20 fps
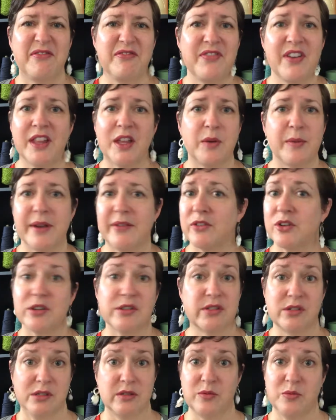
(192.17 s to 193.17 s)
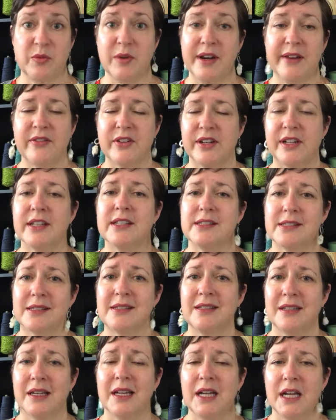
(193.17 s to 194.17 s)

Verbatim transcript: fellow weavers, whatever it is.